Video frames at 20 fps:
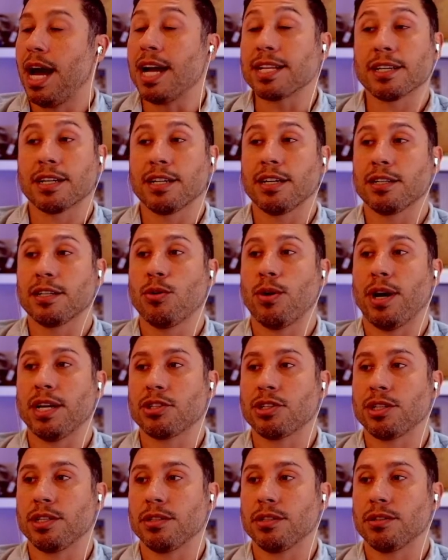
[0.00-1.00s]
a good
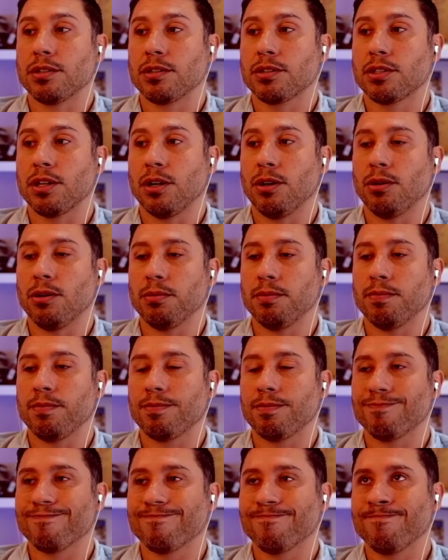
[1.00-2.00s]
question. So
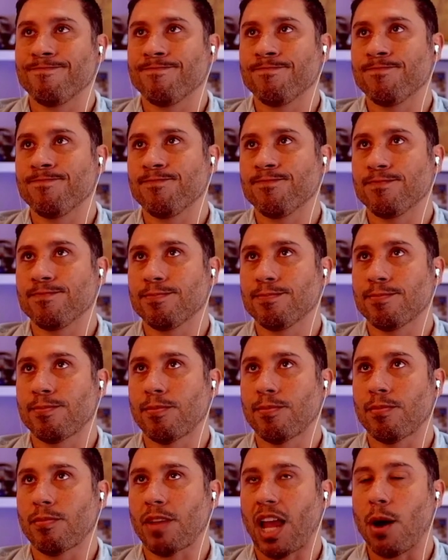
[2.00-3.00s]

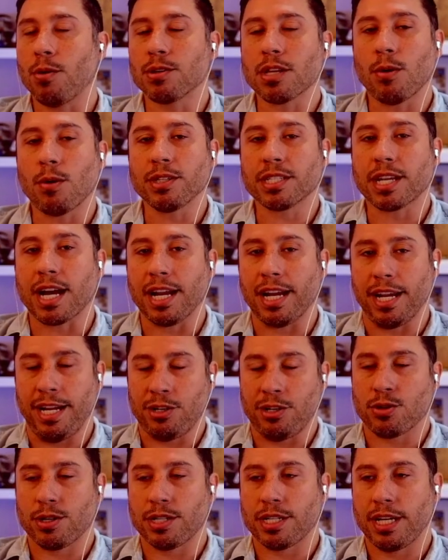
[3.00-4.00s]
I was always kind of
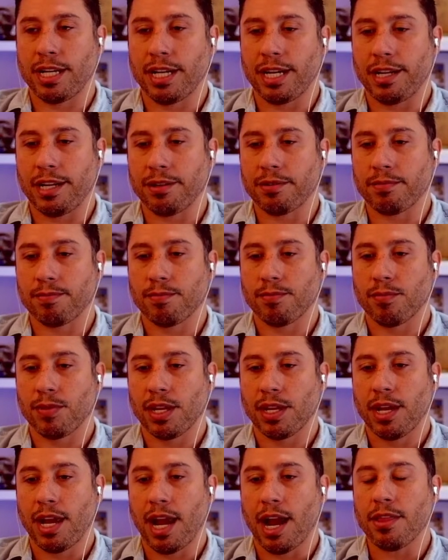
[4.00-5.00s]
interested in it.
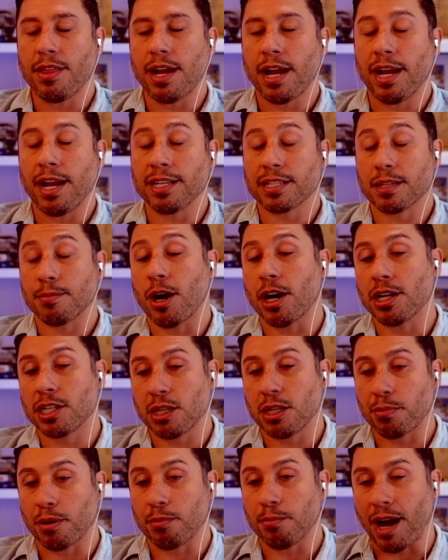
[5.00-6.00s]
And then I hit some
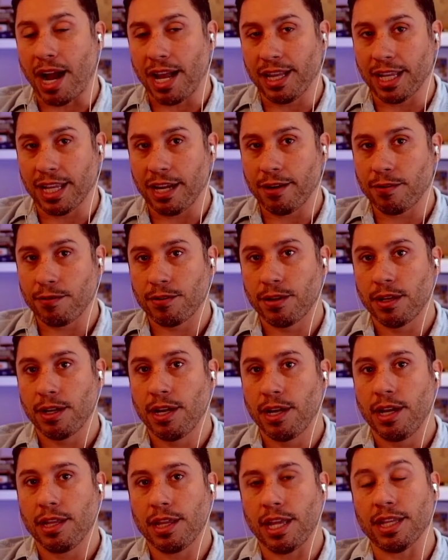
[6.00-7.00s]
hardship on my life.
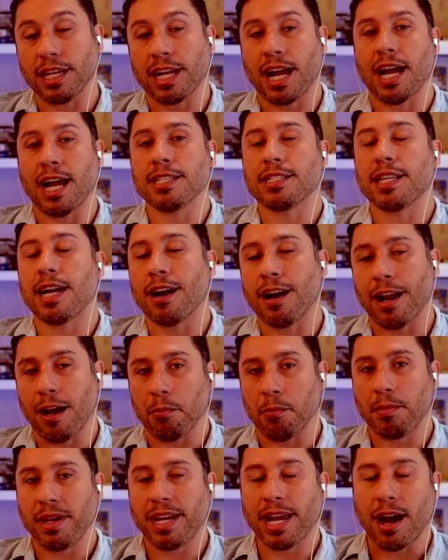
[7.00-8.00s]
Then the guys there
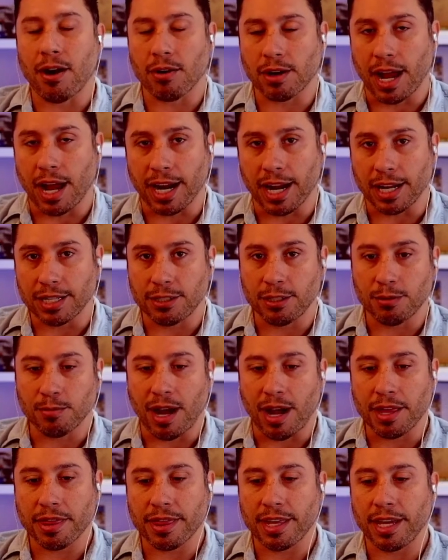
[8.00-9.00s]
helped me out. I got to do
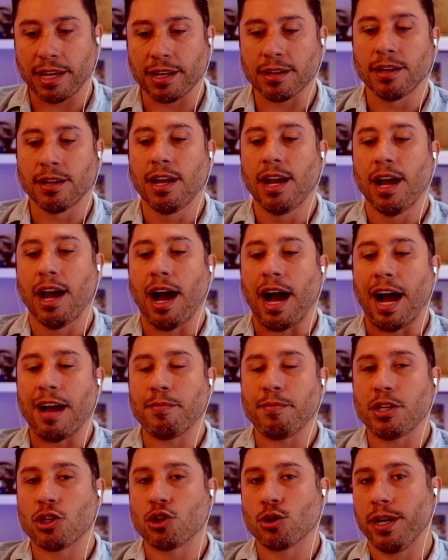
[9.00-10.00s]
my thing. I've
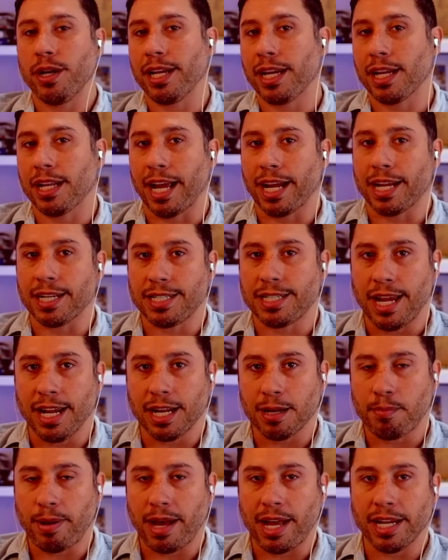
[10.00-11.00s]
been treating it like a take
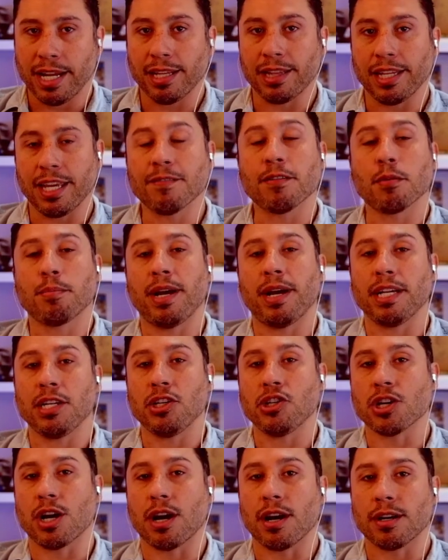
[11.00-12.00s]
a penny, leave a penny
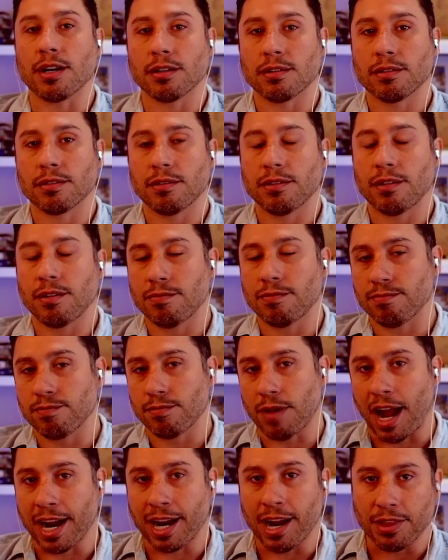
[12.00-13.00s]
jar.
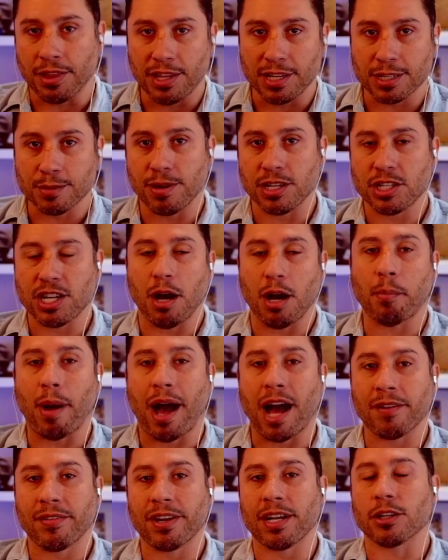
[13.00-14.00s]
I got this much help
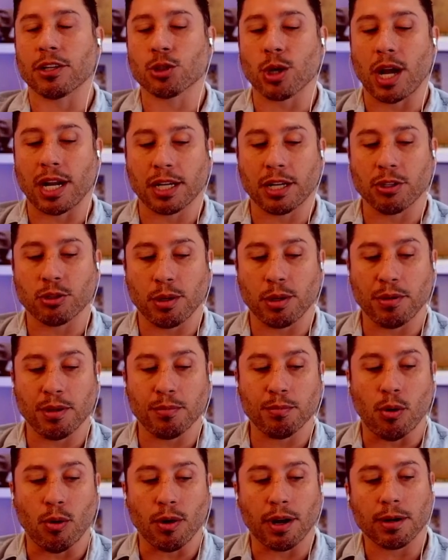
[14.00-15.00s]
out of it. I'll try to contribute
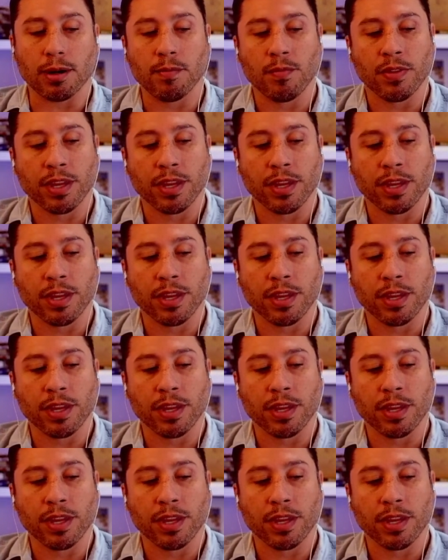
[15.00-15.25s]
more.